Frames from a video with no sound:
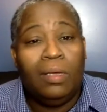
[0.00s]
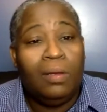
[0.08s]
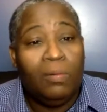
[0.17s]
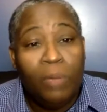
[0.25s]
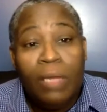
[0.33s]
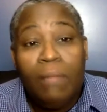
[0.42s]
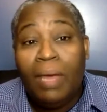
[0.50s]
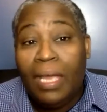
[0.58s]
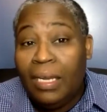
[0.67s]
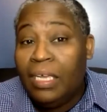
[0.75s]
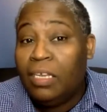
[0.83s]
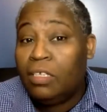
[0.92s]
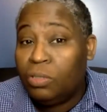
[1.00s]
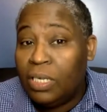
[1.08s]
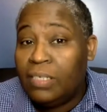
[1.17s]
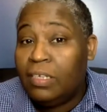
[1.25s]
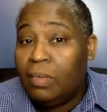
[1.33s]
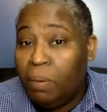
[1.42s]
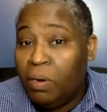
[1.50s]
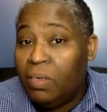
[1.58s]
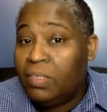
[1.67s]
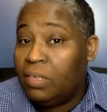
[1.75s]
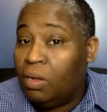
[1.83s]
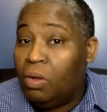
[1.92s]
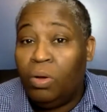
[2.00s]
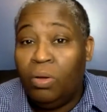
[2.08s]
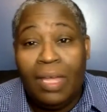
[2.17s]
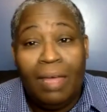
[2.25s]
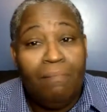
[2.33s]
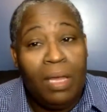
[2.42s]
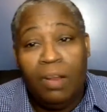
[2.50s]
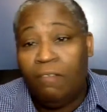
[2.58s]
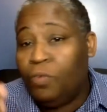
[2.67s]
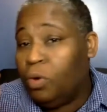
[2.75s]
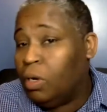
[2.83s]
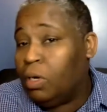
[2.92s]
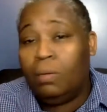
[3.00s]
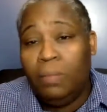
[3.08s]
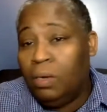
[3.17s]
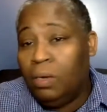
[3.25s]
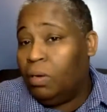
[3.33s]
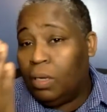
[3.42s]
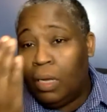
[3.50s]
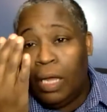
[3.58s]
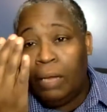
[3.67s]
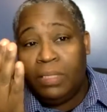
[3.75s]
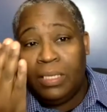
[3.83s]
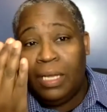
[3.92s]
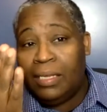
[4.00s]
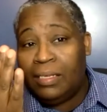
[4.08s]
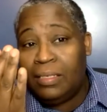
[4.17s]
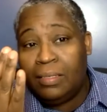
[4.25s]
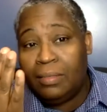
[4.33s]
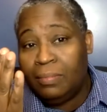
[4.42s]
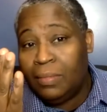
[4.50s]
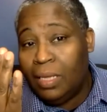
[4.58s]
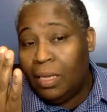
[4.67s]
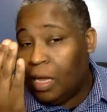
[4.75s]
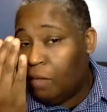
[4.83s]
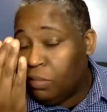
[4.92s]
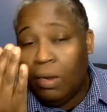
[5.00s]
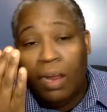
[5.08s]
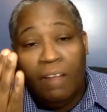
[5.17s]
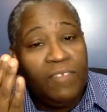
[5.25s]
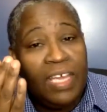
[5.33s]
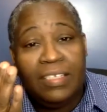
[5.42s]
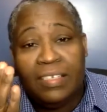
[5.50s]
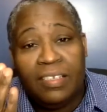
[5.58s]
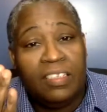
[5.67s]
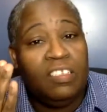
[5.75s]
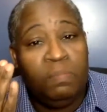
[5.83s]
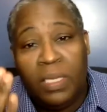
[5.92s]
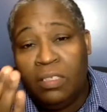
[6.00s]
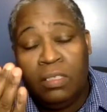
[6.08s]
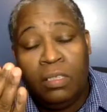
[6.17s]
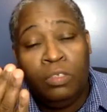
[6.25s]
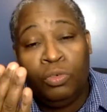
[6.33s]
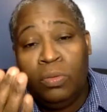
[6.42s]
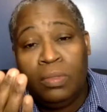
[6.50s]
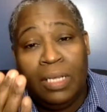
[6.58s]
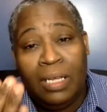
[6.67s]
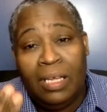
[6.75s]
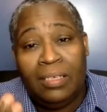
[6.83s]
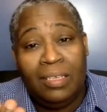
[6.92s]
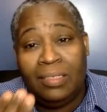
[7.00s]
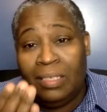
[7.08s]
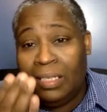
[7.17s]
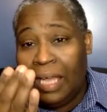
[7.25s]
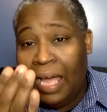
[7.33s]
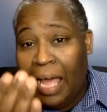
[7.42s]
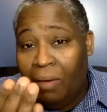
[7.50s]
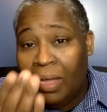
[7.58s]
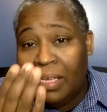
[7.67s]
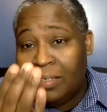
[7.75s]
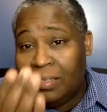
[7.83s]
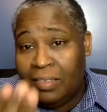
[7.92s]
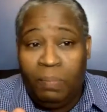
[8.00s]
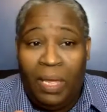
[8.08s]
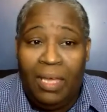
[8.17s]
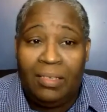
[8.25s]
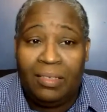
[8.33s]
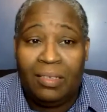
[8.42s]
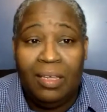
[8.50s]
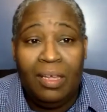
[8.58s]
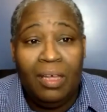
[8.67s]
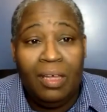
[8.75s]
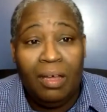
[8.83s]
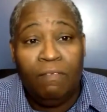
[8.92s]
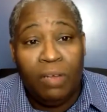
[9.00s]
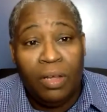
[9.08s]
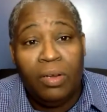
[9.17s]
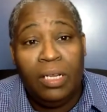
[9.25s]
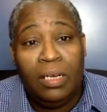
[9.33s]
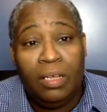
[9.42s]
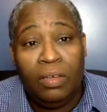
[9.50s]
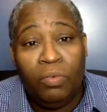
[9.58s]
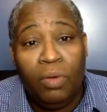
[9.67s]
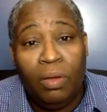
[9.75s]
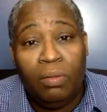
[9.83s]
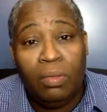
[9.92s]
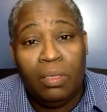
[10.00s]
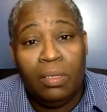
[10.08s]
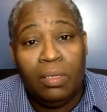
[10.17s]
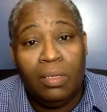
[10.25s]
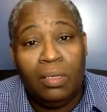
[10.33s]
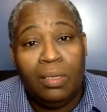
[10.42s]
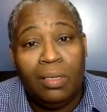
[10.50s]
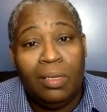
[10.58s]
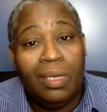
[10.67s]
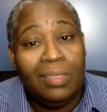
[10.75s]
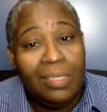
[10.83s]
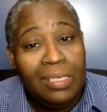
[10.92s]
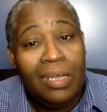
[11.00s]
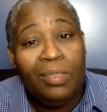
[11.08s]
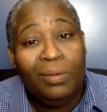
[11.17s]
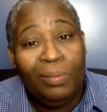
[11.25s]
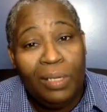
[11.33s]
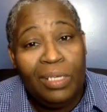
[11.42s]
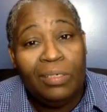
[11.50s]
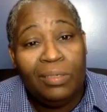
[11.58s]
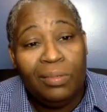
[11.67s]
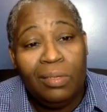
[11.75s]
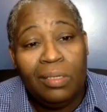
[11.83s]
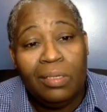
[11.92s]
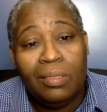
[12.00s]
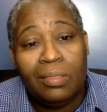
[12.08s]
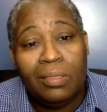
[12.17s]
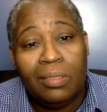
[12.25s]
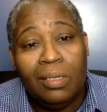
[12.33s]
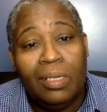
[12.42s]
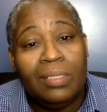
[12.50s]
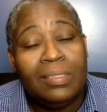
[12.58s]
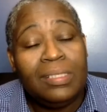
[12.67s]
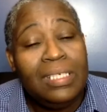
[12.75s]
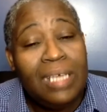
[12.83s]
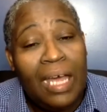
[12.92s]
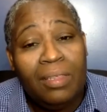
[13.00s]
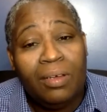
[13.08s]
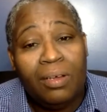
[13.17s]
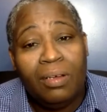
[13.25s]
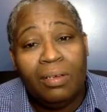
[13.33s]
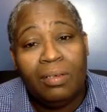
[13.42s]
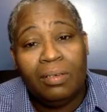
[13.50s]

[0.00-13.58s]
We may need a trusted person to hold that metaphorical mirror up to us, up to our faces, to speak the truth to us and to allow us the space of learning and growth. And together we can do this. Together,